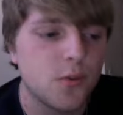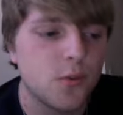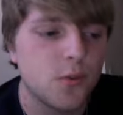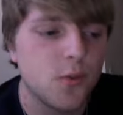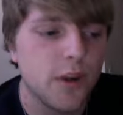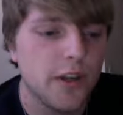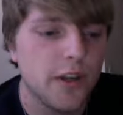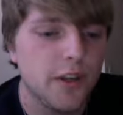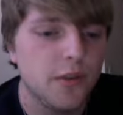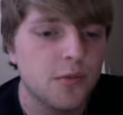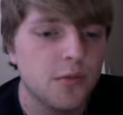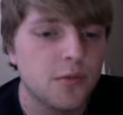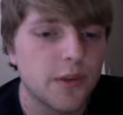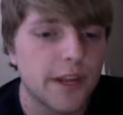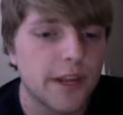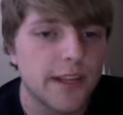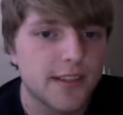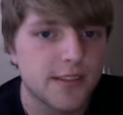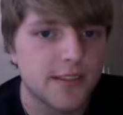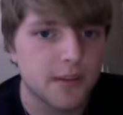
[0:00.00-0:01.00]
when you
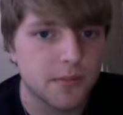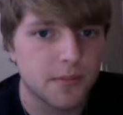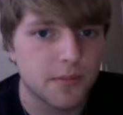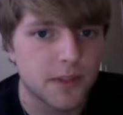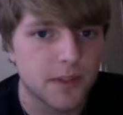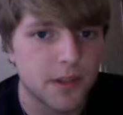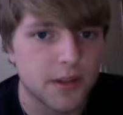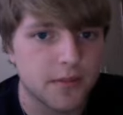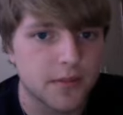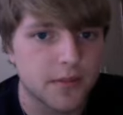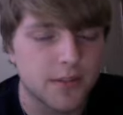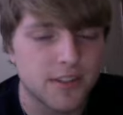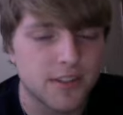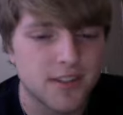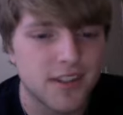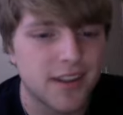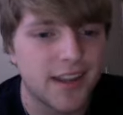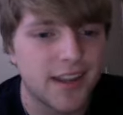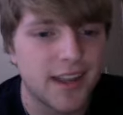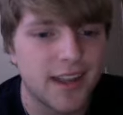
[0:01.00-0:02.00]
write something, just
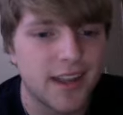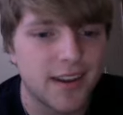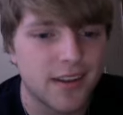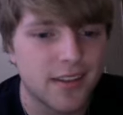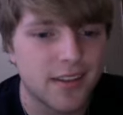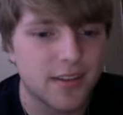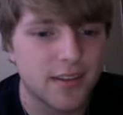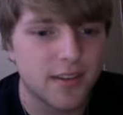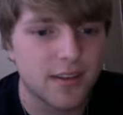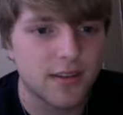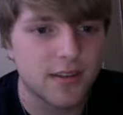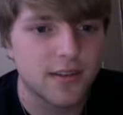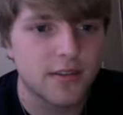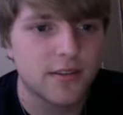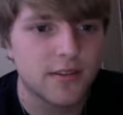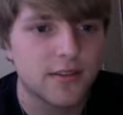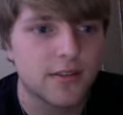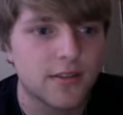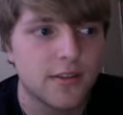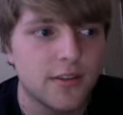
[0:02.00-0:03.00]
like anything,
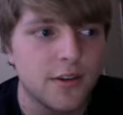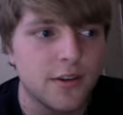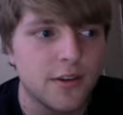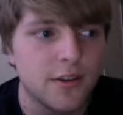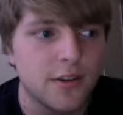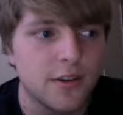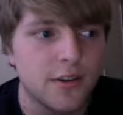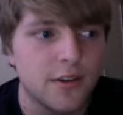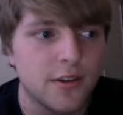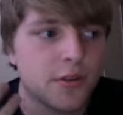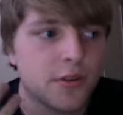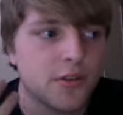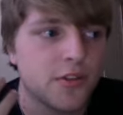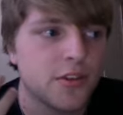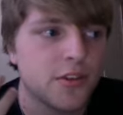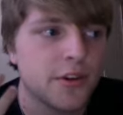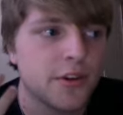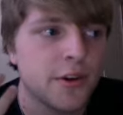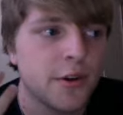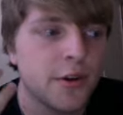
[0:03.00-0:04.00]
you're
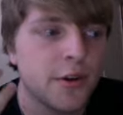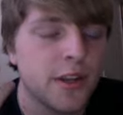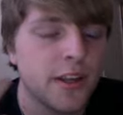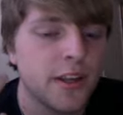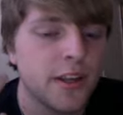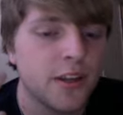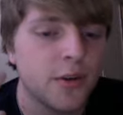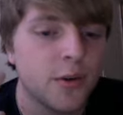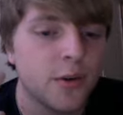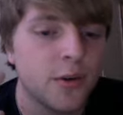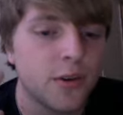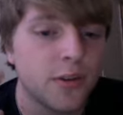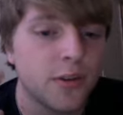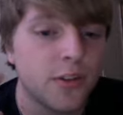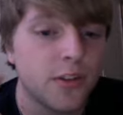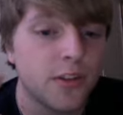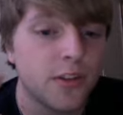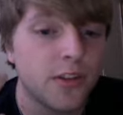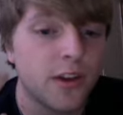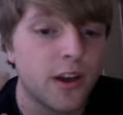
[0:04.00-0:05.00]
turning your
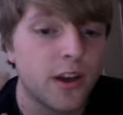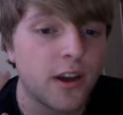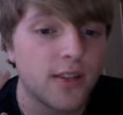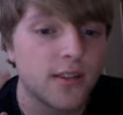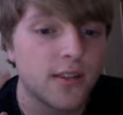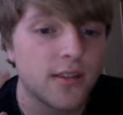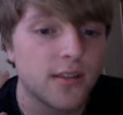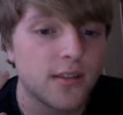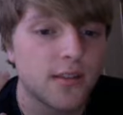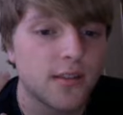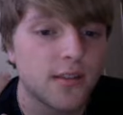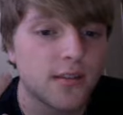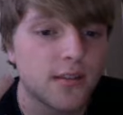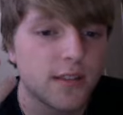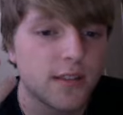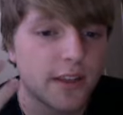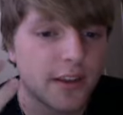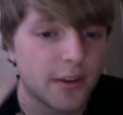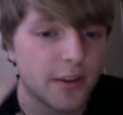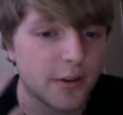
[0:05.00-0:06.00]
thoughts,
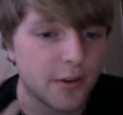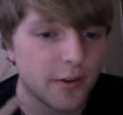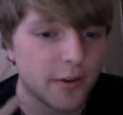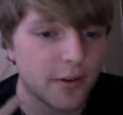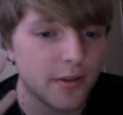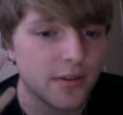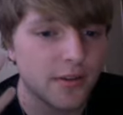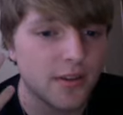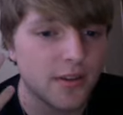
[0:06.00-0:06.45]
like your,